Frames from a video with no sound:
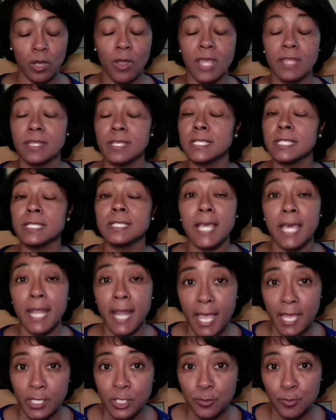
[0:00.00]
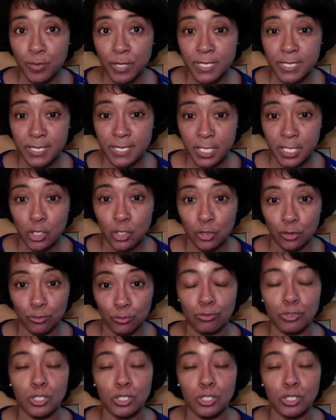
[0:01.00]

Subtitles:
And this is at a HBCU.